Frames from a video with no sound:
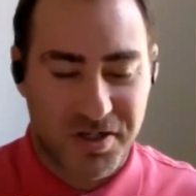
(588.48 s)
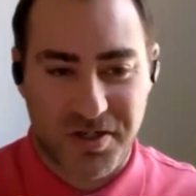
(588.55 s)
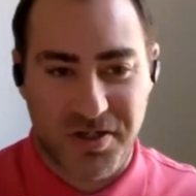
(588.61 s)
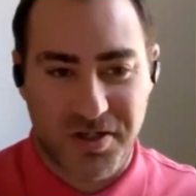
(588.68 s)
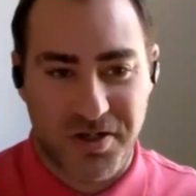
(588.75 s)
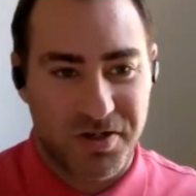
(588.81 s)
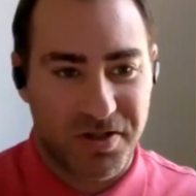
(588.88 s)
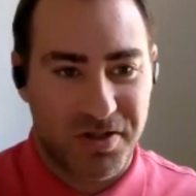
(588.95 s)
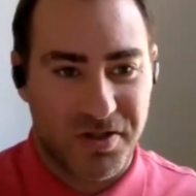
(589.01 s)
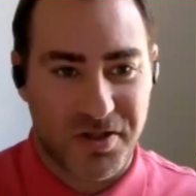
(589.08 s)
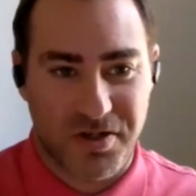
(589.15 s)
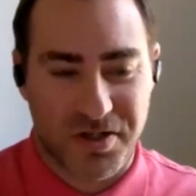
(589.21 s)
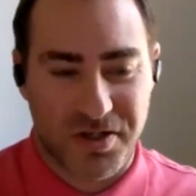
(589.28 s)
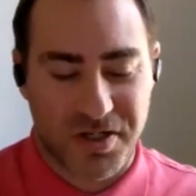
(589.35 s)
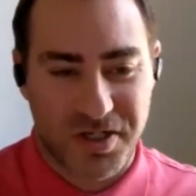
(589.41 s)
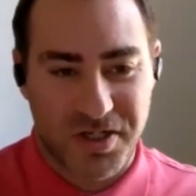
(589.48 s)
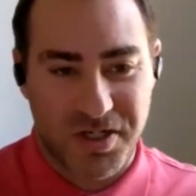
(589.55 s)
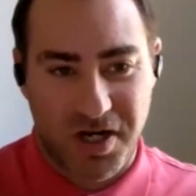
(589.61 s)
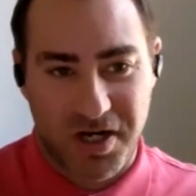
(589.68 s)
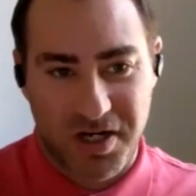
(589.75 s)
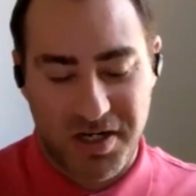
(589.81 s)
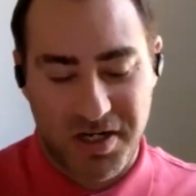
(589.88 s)
there's a
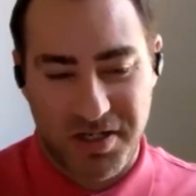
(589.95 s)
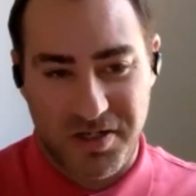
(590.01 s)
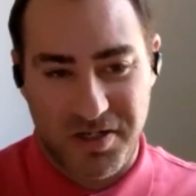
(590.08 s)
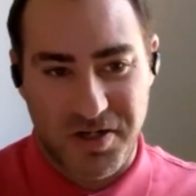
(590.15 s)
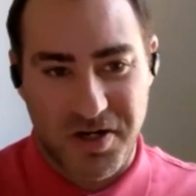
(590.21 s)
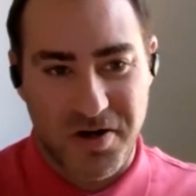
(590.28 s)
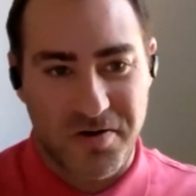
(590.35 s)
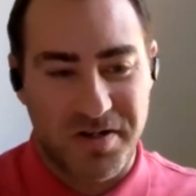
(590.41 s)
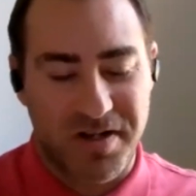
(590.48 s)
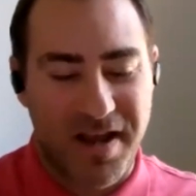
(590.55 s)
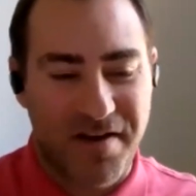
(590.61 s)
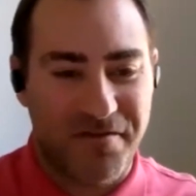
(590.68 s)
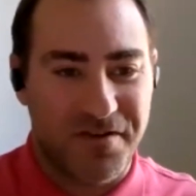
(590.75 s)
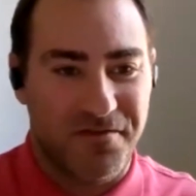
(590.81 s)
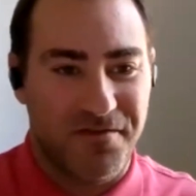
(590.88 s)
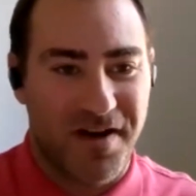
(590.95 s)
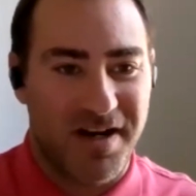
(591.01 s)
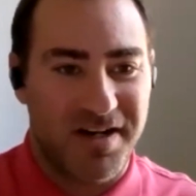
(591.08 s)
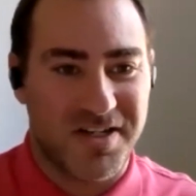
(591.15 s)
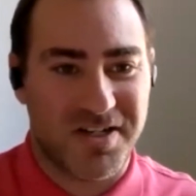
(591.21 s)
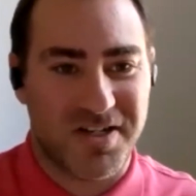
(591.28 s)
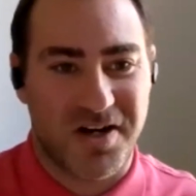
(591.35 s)
start, there's no
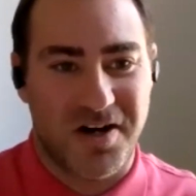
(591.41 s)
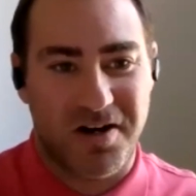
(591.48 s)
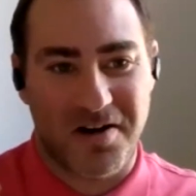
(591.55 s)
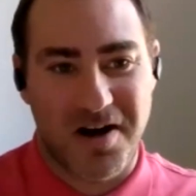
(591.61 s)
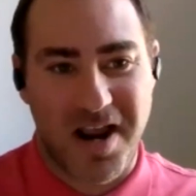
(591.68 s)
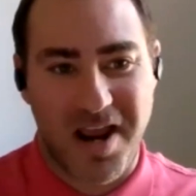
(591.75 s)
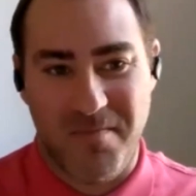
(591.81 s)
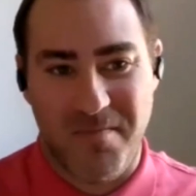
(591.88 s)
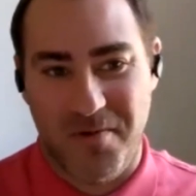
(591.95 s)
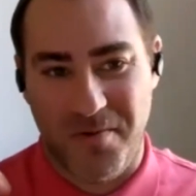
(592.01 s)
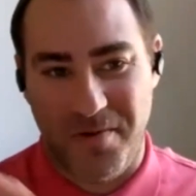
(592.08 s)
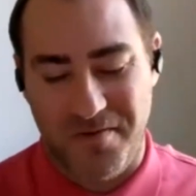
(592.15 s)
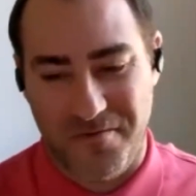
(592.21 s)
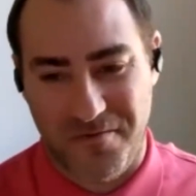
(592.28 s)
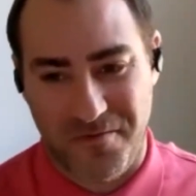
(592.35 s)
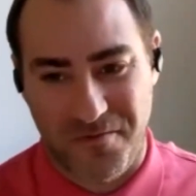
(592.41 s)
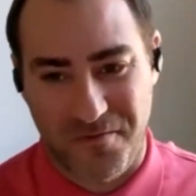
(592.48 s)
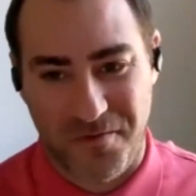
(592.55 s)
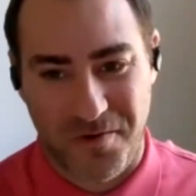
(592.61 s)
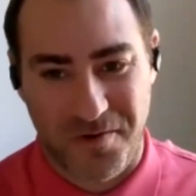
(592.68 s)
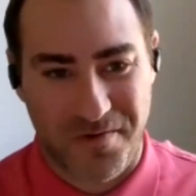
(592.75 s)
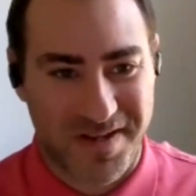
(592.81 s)
defined start or end point
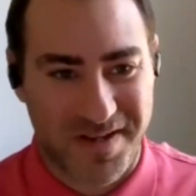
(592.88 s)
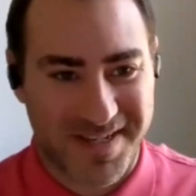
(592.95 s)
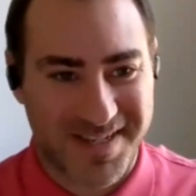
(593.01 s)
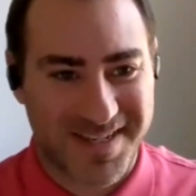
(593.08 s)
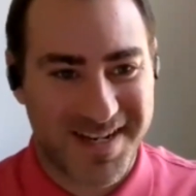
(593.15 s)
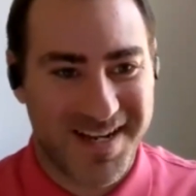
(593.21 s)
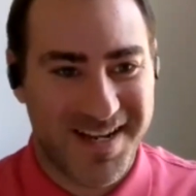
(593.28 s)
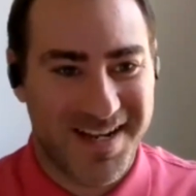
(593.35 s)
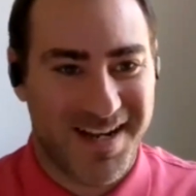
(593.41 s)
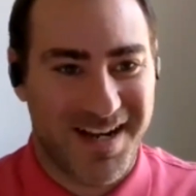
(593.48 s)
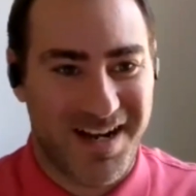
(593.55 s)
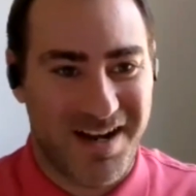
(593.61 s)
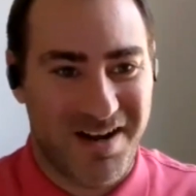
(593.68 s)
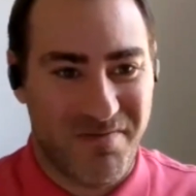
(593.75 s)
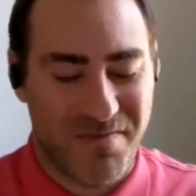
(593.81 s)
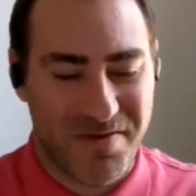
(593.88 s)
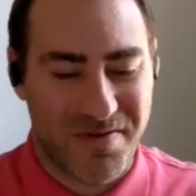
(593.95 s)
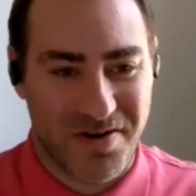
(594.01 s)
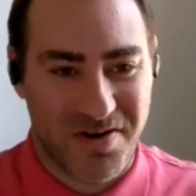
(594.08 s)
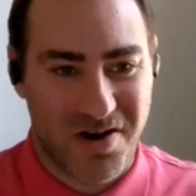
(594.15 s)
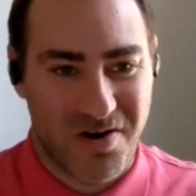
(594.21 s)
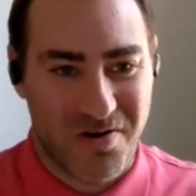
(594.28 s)
for this.
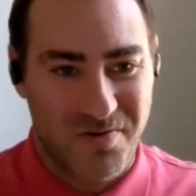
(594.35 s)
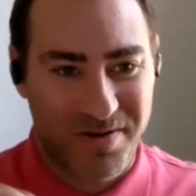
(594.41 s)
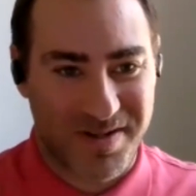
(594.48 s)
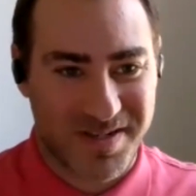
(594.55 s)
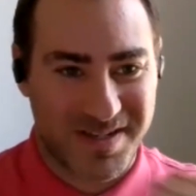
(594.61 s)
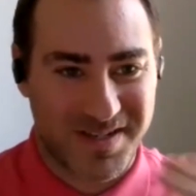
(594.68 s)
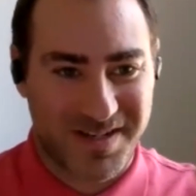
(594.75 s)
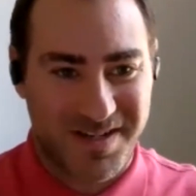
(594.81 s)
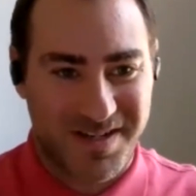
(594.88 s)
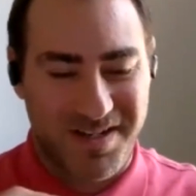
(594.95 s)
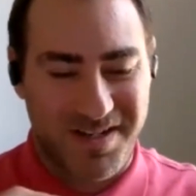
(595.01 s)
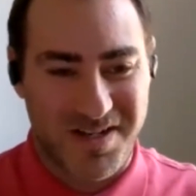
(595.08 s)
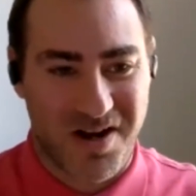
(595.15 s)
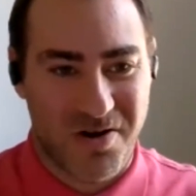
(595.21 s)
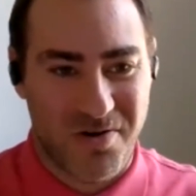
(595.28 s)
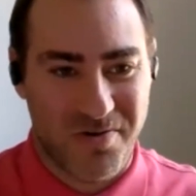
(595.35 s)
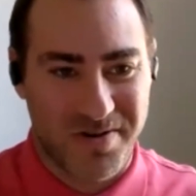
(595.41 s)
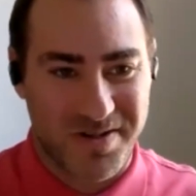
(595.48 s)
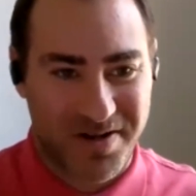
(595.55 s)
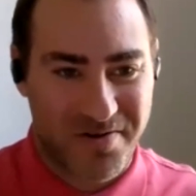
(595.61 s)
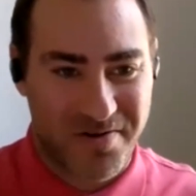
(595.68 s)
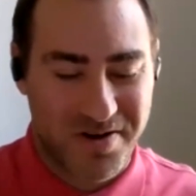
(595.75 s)
It's always
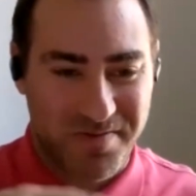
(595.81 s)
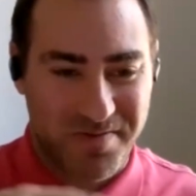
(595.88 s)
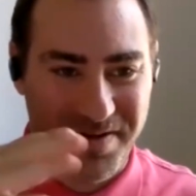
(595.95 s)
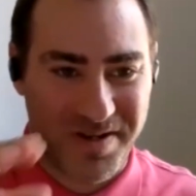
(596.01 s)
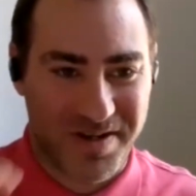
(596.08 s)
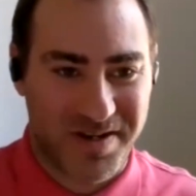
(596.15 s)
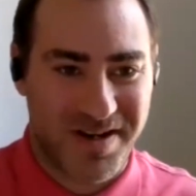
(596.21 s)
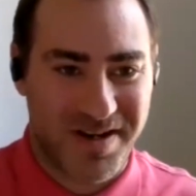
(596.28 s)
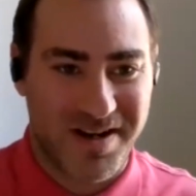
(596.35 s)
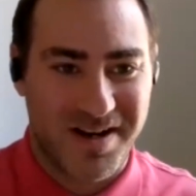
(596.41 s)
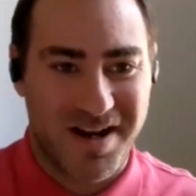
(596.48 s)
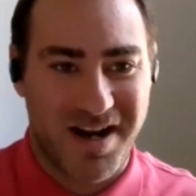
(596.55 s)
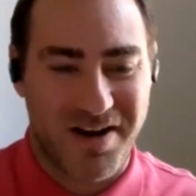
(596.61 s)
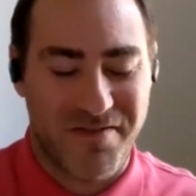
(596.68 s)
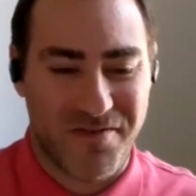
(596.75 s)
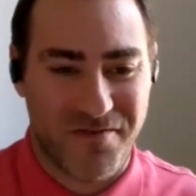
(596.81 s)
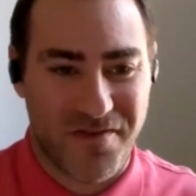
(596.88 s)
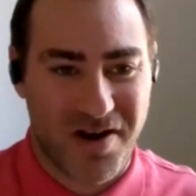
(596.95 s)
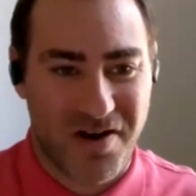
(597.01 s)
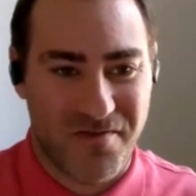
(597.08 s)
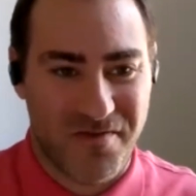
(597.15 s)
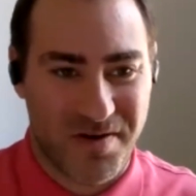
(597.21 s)
going to be a kind of
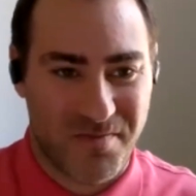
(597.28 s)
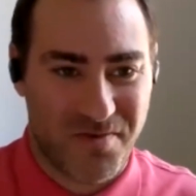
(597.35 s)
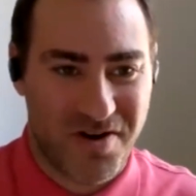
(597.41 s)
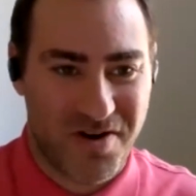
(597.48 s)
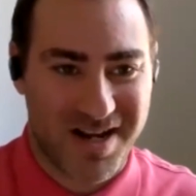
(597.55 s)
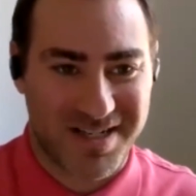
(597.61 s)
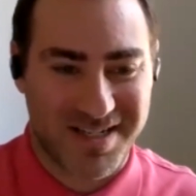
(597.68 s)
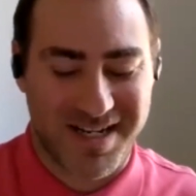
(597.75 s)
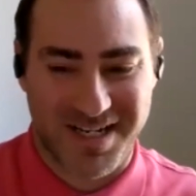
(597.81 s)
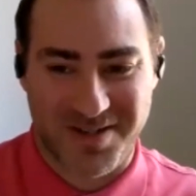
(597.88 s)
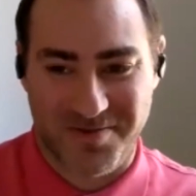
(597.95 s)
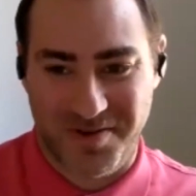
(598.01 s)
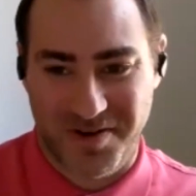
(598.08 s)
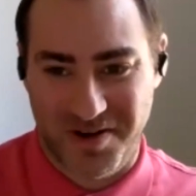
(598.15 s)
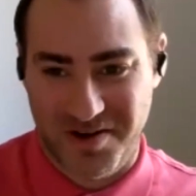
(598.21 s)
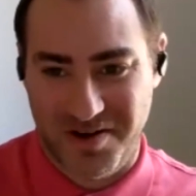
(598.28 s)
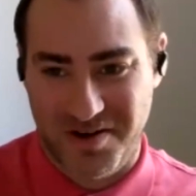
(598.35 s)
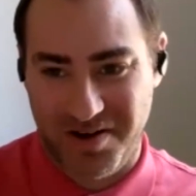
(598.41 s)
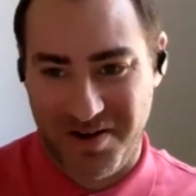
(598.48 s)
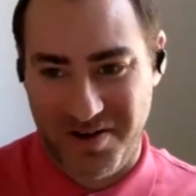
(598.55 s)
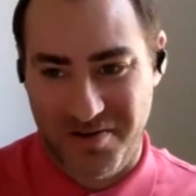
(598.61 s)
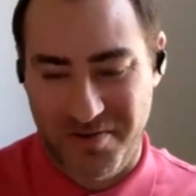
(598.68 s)
evolving process where you're
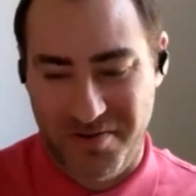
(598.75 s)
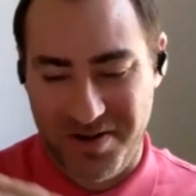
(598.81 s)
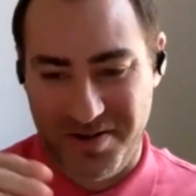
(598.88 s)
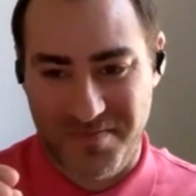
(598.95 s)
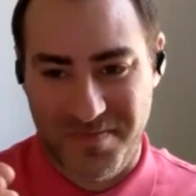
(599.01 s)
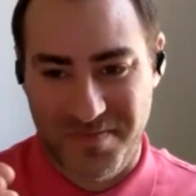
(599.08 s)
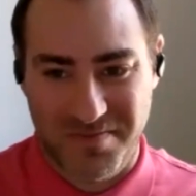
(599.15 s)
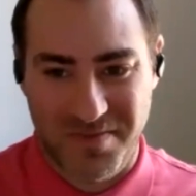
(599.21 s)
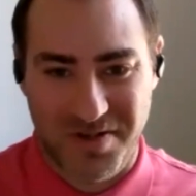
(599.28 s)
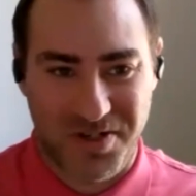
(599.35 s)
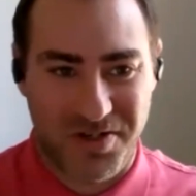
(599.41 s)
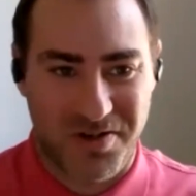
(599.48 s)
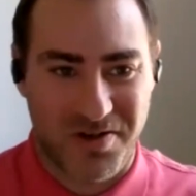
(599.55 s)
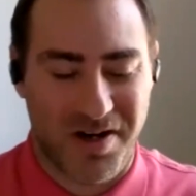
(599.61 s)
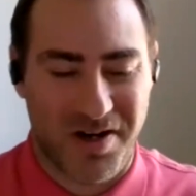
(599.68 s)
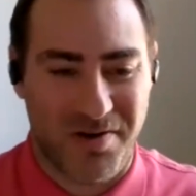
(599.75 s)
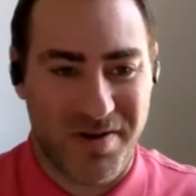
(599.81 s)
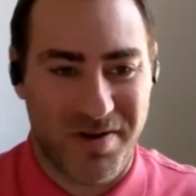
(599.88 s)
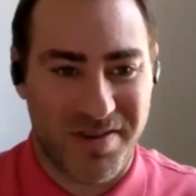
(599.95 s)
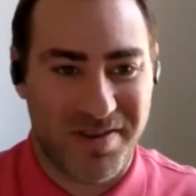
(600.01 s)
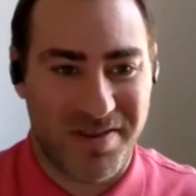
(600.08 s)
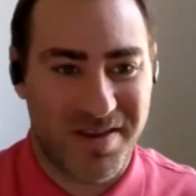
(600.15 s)
going to be maturing
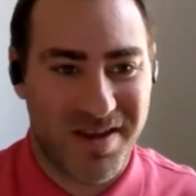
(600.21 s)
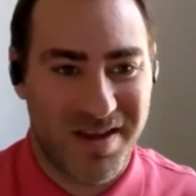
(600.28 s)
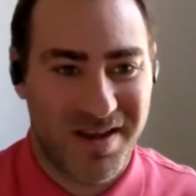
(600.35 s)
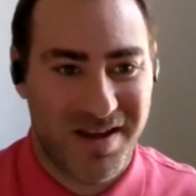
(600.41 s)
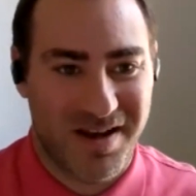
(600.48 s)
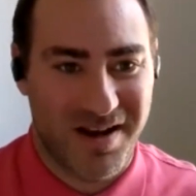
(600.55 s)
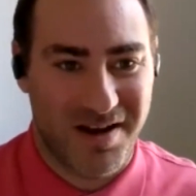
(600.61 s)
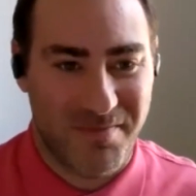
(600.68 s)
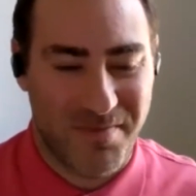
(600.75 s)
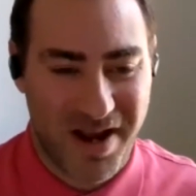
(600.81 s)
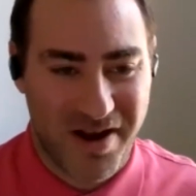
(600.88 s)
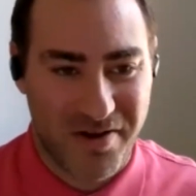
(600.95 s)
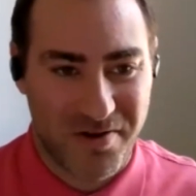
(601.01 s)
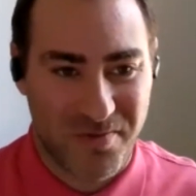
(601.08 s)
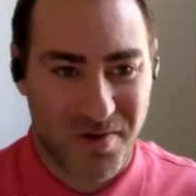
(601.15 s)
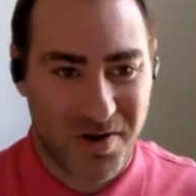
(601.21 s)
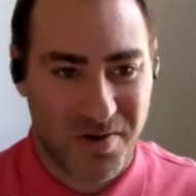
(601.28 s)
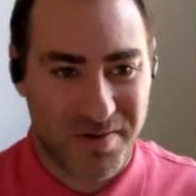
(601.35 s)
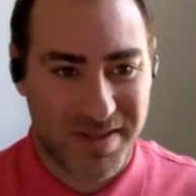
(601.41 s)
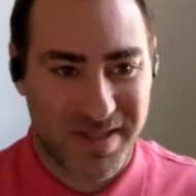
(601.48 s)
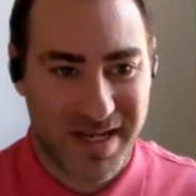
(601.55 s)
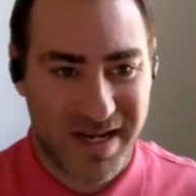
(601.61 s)
with how you work
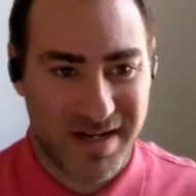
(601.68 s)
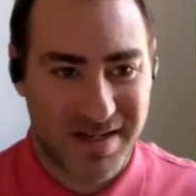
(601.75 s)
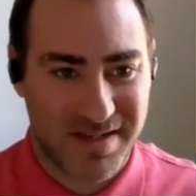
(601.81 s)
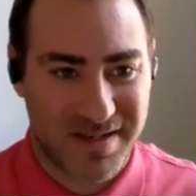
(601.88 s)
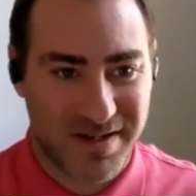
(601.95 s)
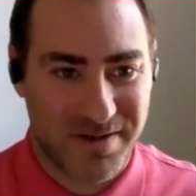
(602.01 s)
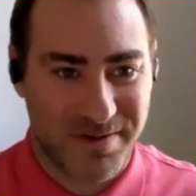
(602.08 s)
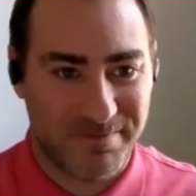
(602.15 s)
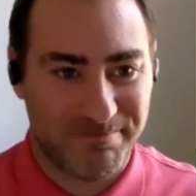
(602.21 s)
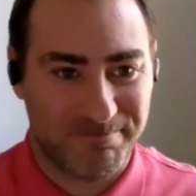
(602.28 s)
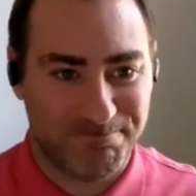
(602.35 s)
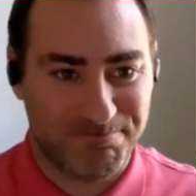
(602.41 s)
with data. So